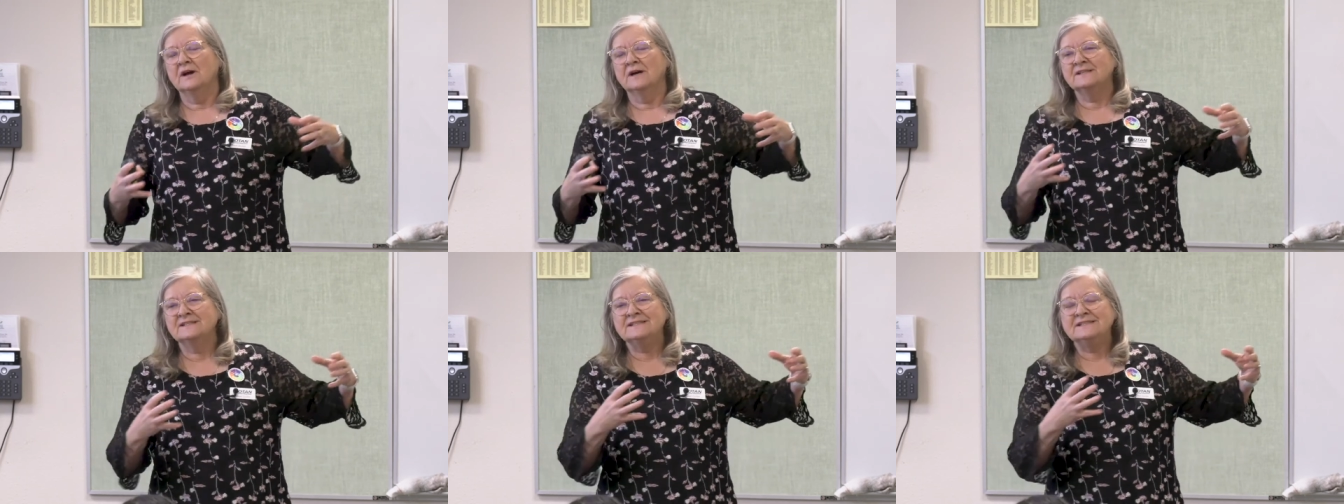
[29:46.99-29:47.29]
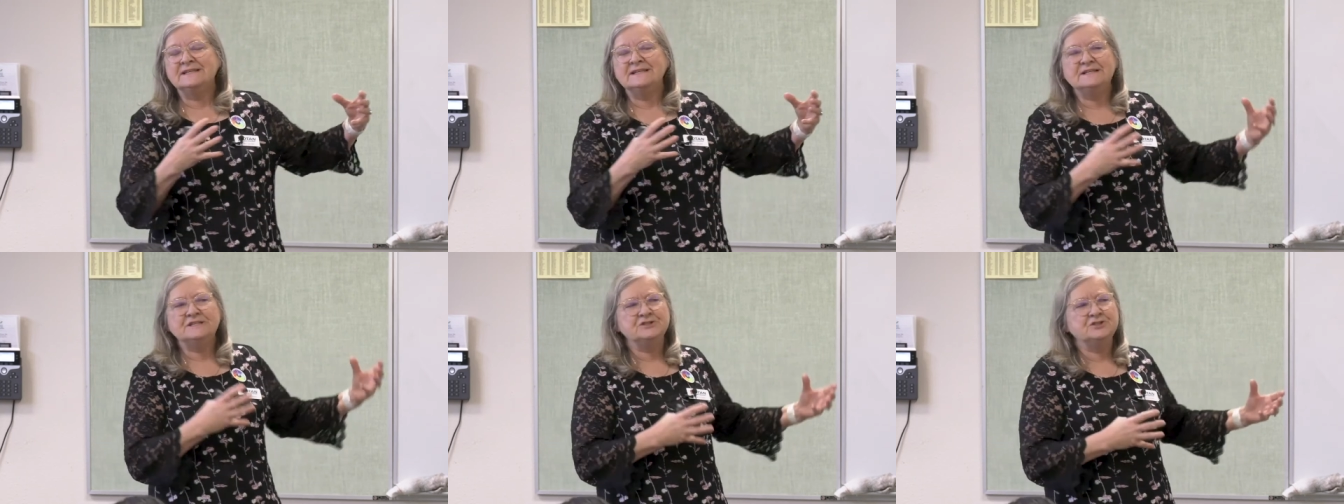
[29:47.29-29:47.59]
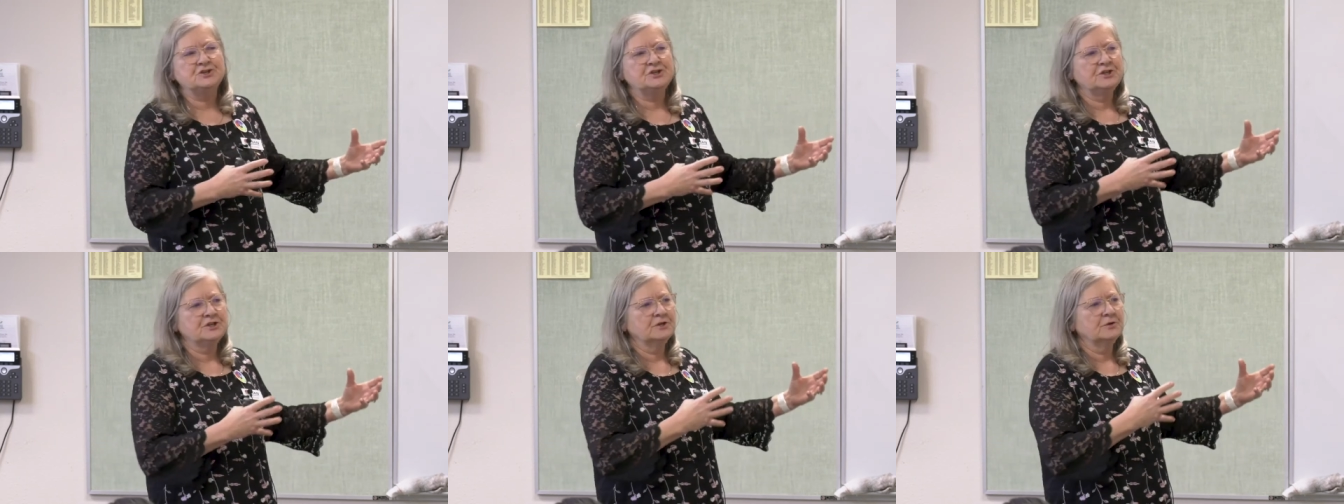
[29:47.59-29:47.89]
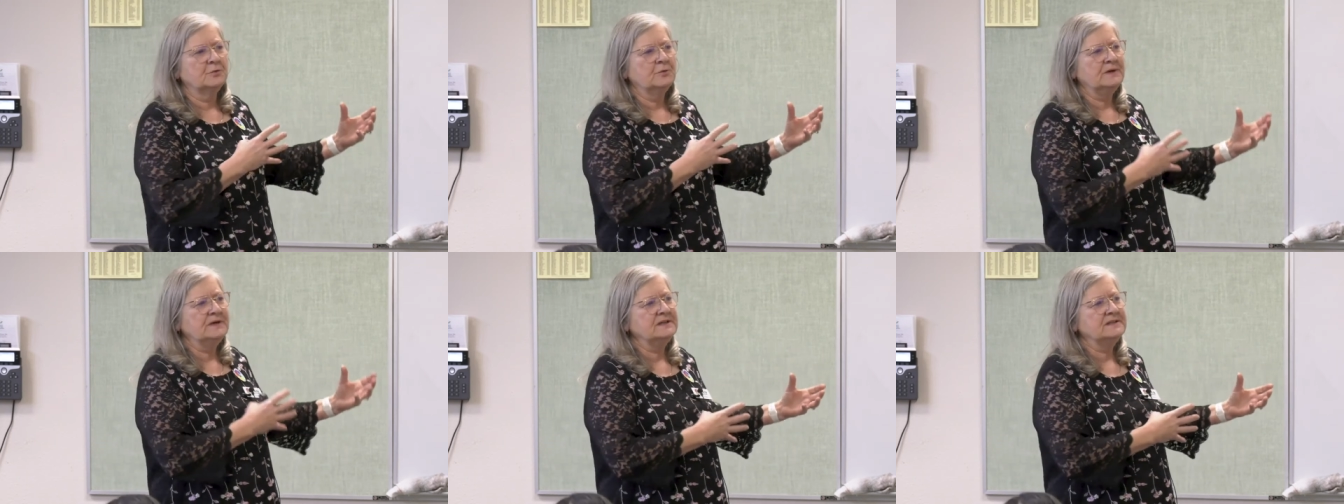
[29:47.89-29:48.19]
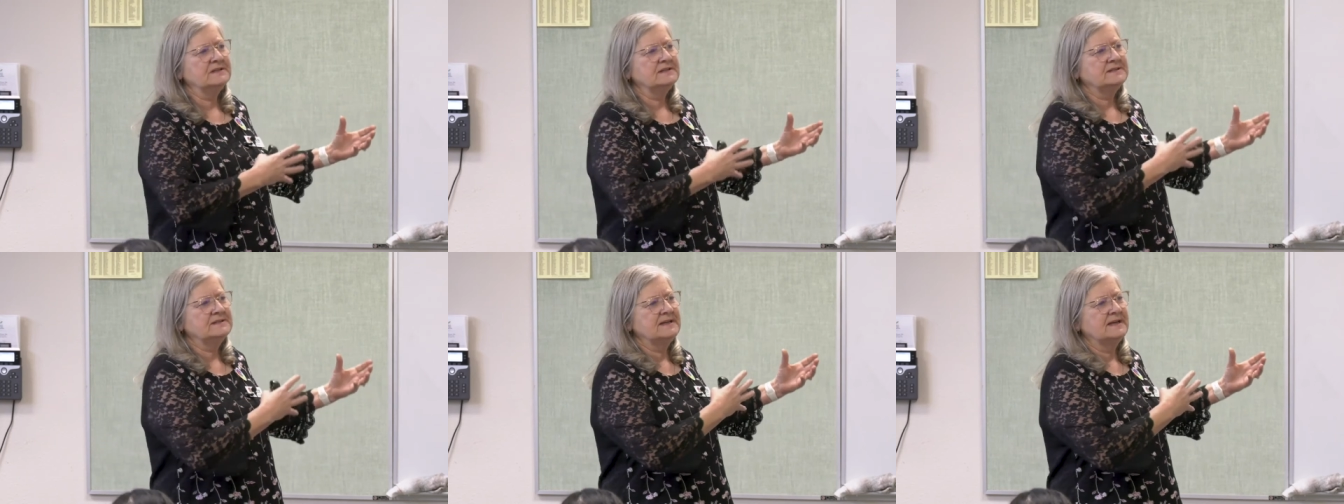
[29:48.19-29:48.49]
a teaching
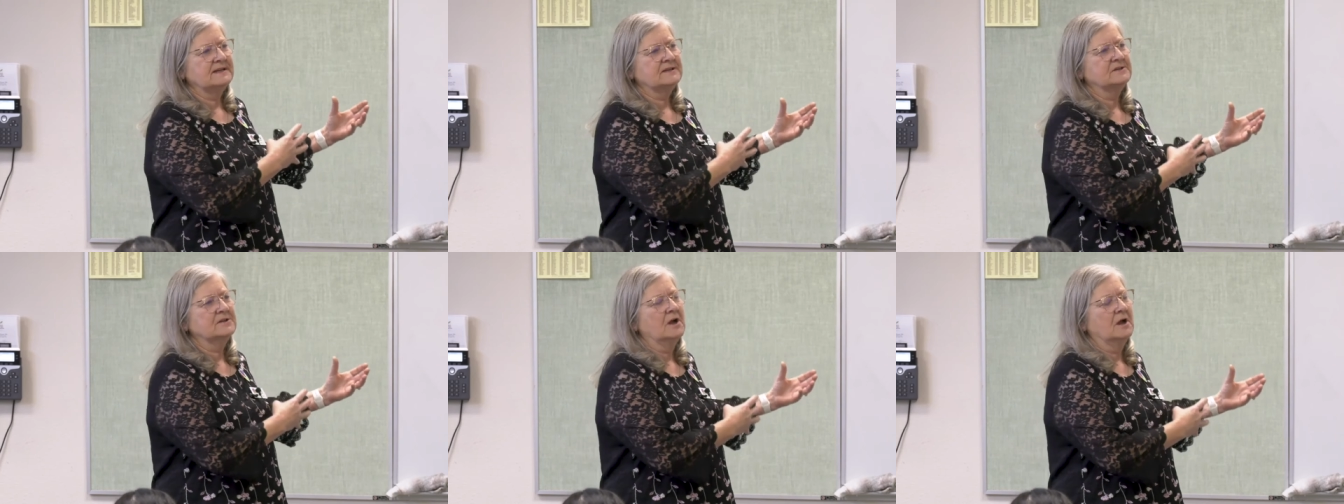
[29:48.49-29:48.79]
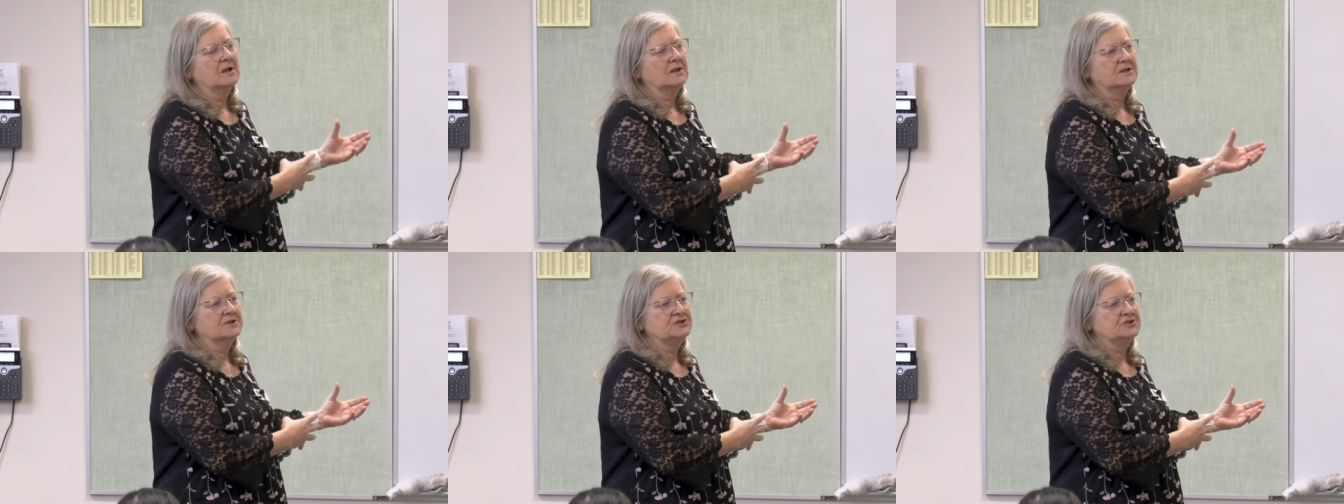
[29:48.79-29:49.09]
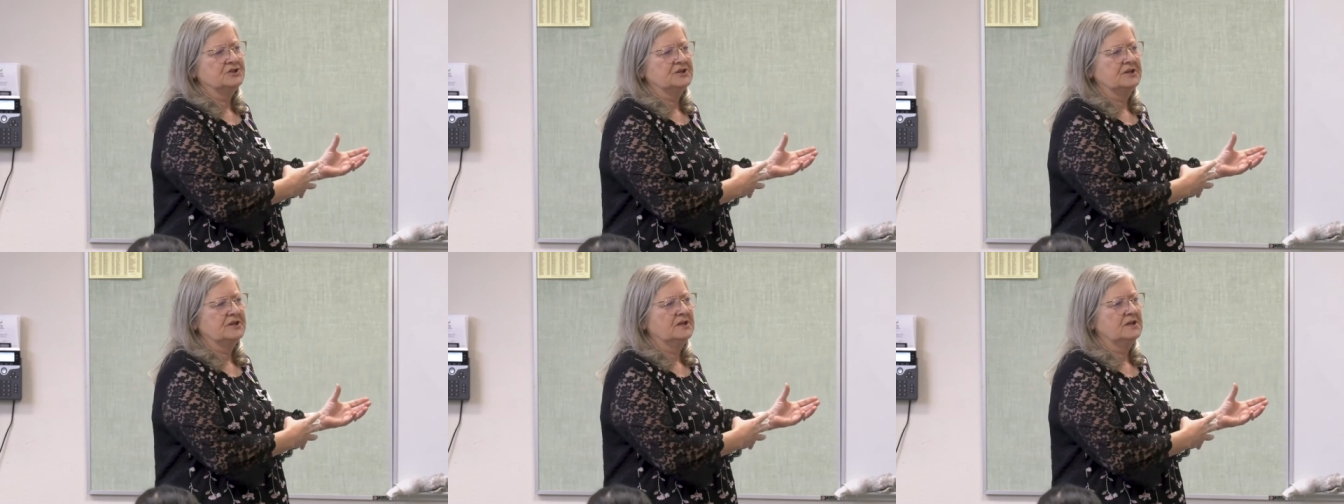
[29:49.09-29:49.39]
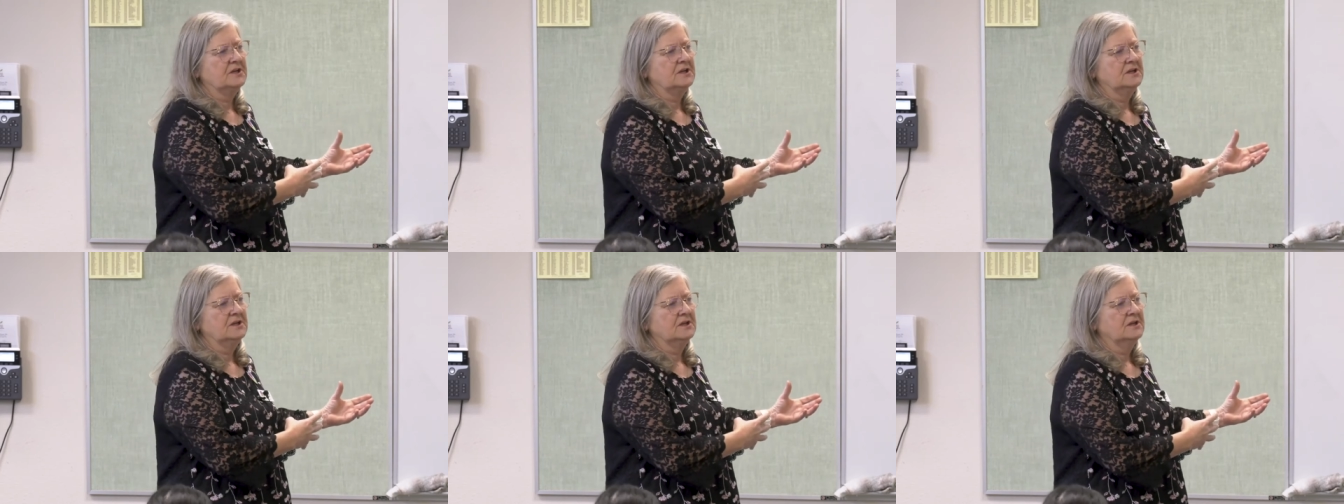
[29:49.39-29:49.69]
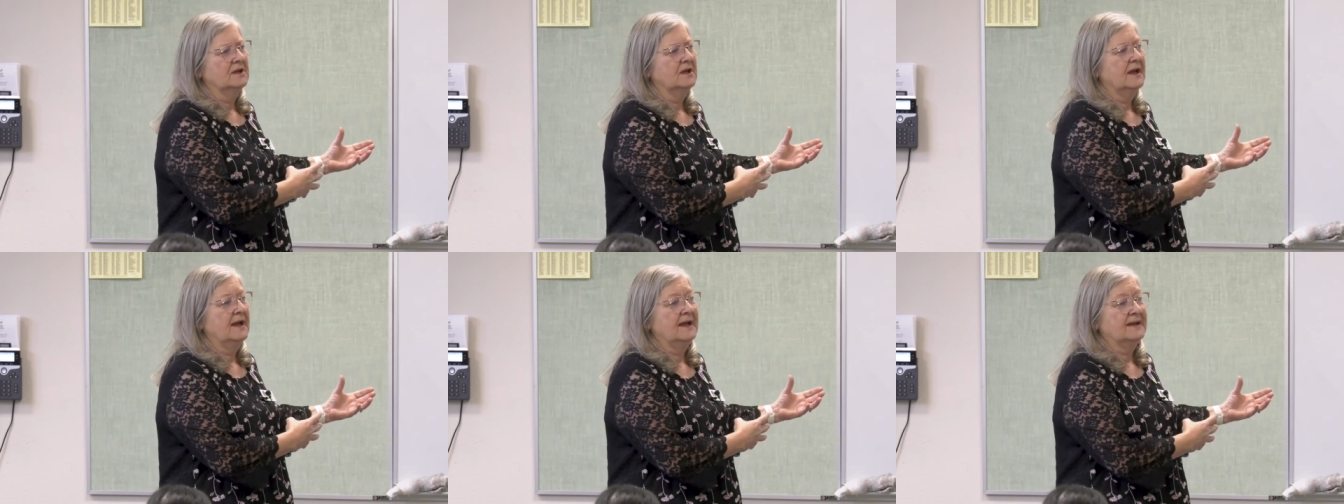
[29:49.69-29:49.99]
with technology
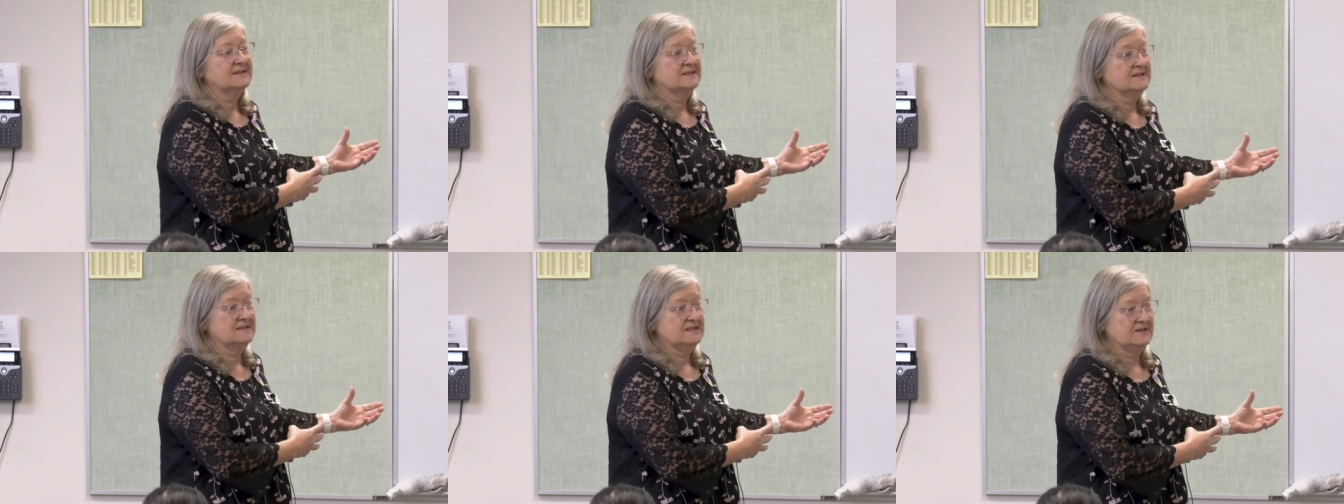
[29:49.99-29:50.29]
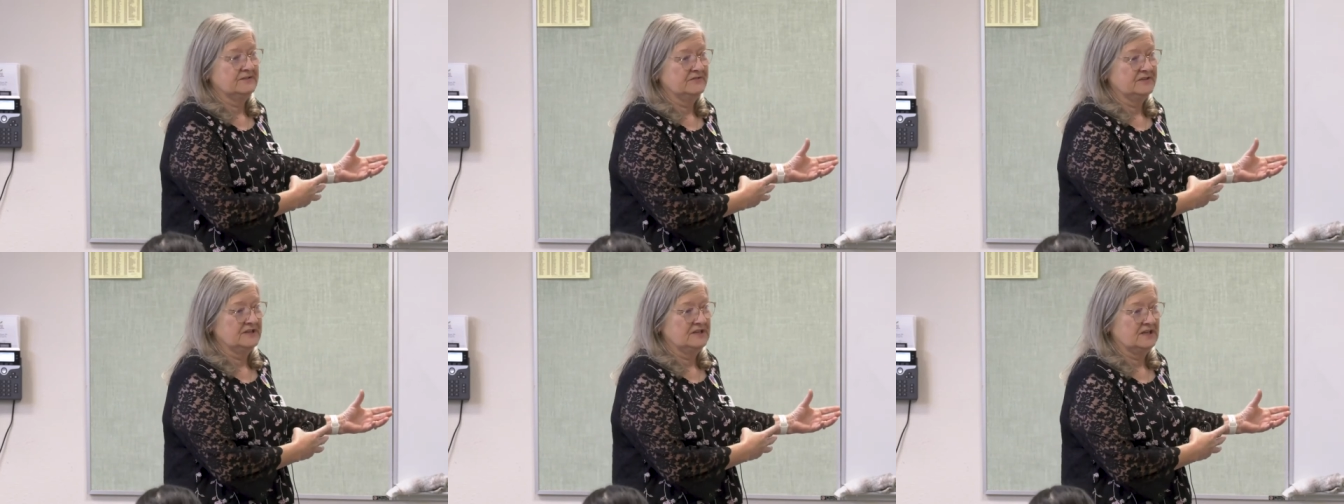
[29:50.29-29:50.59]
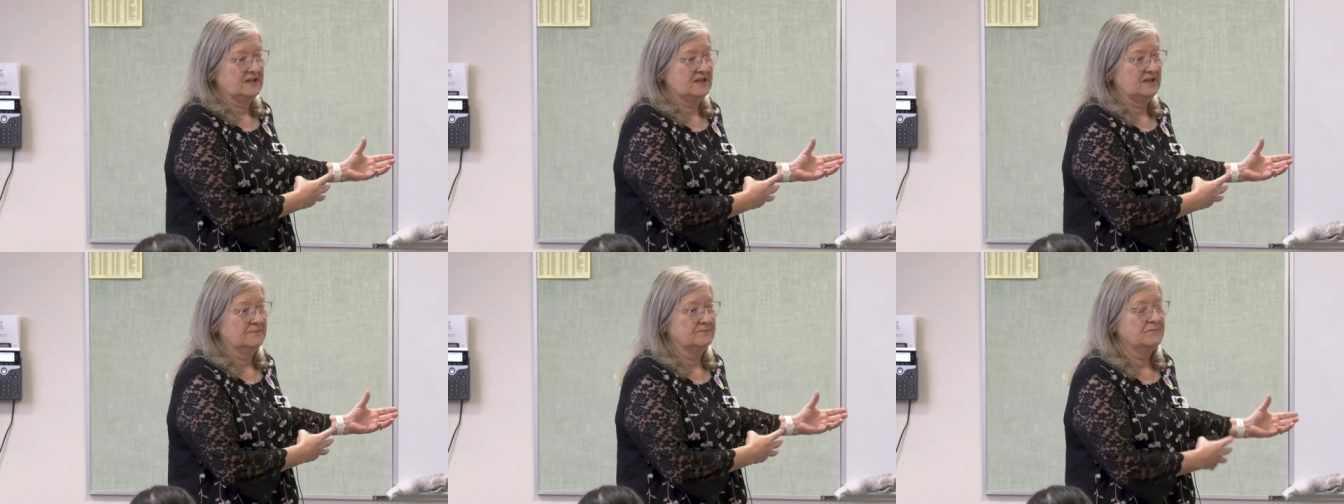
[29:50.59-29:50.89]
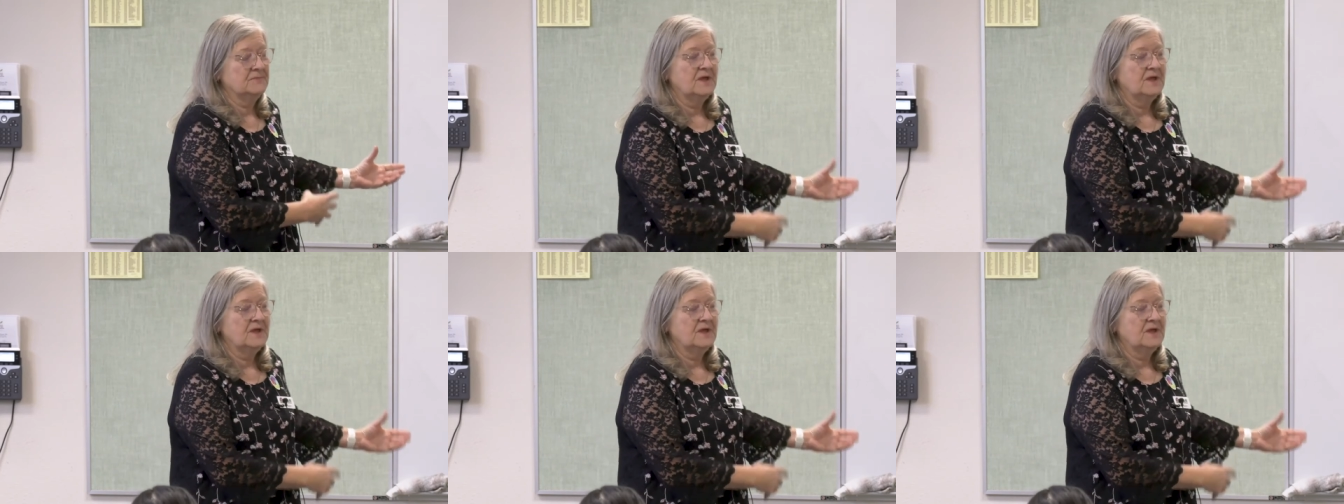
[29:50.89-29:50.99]
activity.